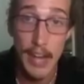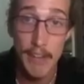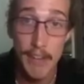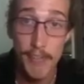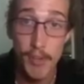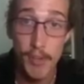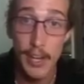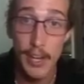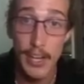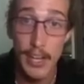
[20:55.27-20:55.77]

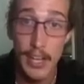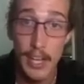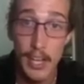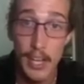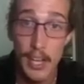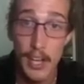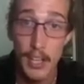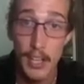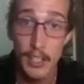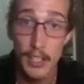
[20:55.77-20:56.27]
for
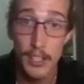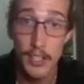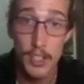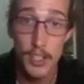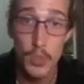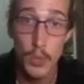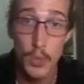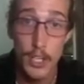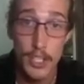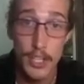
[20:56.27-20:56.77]
a little
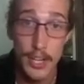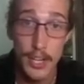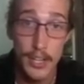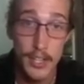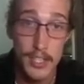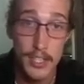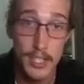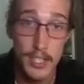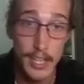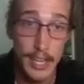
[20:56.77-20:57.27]
switch there.
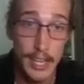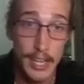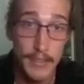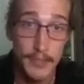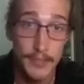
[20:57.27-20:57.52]
You see that?